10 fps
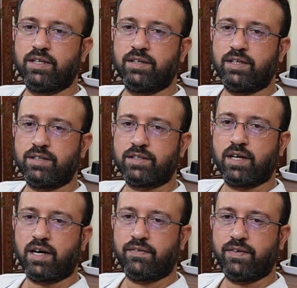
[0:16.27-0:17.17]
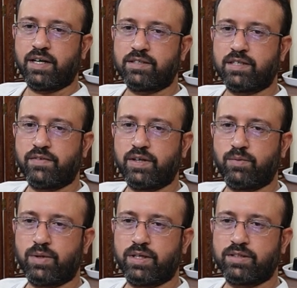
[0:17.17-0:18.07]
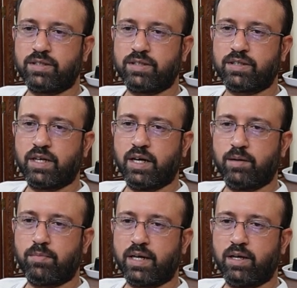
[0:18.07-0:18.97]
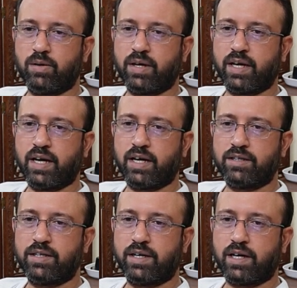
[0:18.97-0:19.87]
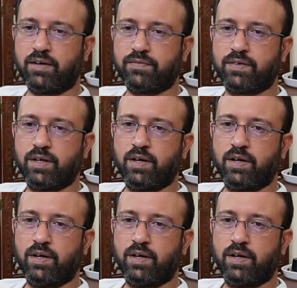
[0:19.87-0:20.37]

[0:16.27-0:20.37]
This graph has 7 vertices, and by looking at the graph,